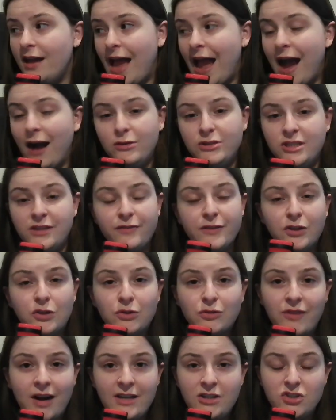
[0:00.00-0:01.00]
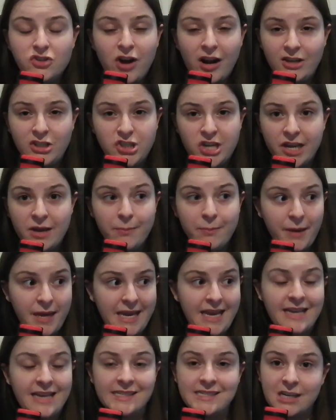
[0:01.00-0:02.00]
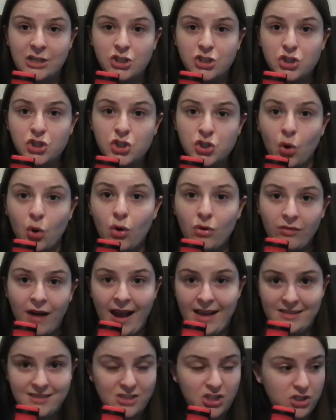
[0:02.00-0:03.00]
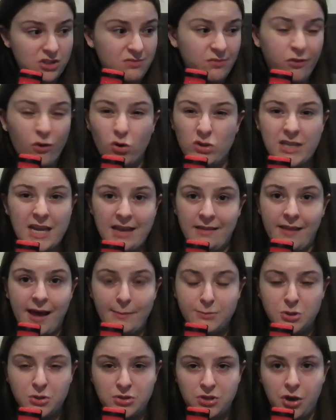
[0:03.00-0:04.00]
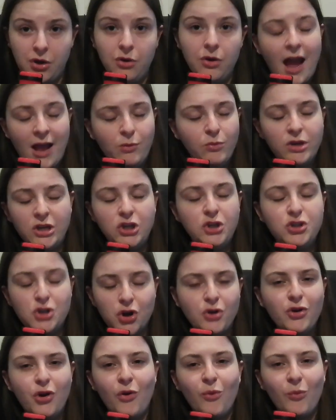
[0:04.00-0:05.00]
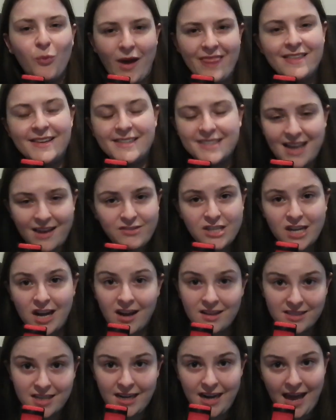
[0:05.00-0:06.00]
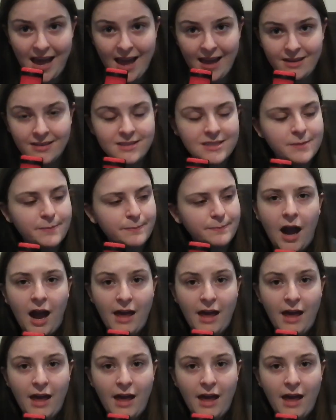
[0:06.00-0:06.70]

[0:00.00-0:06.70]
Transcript: how difficult race strategy can be in such a short race, just 14 laps or so, and when you don't know when the safety car is going to end.